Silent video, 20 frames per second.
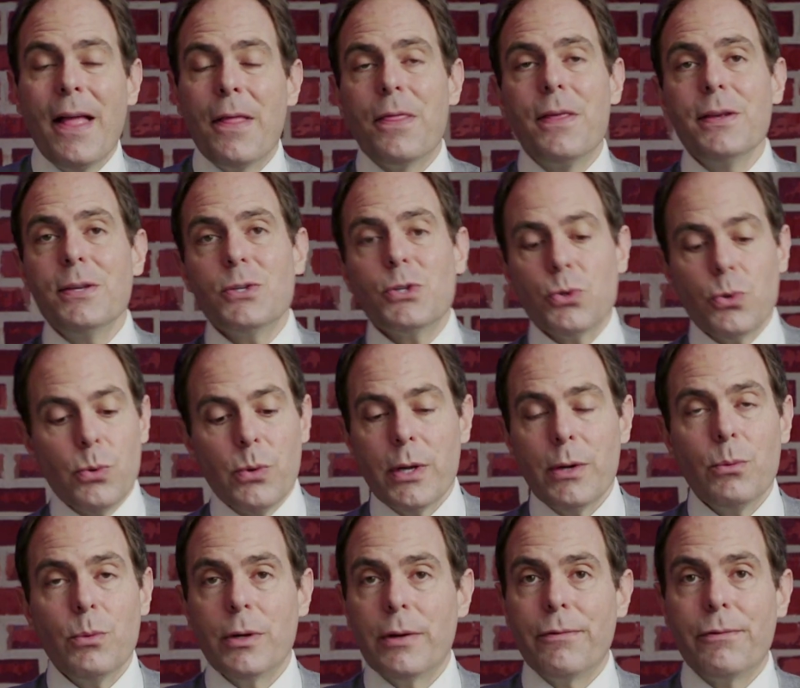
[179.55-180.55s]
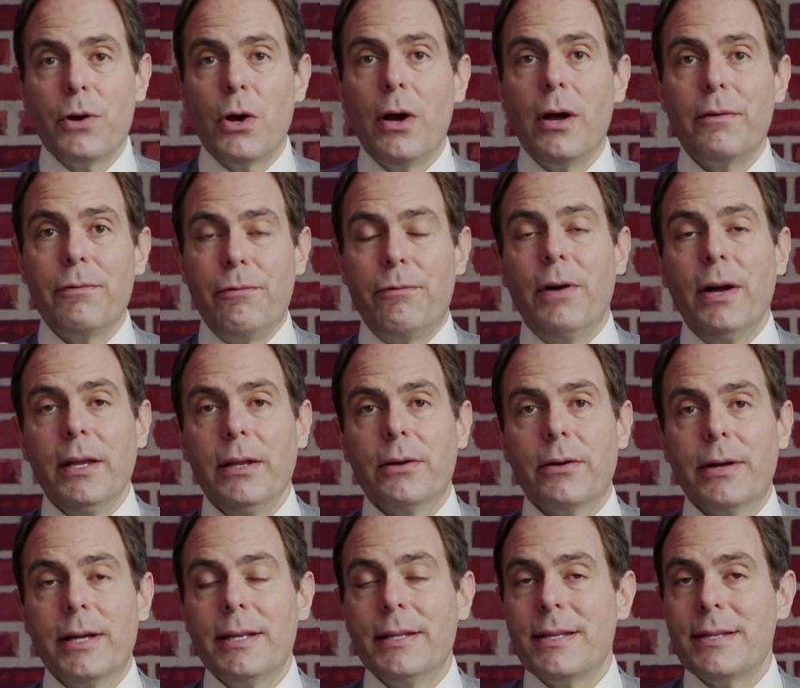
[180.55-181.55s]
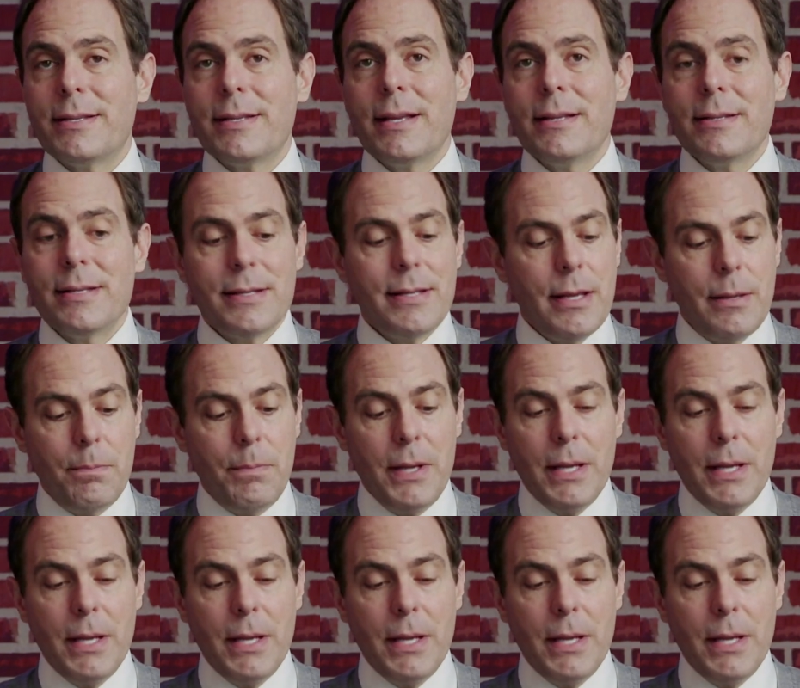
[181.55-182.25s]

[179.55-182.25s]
This story would have caught fire in the sense that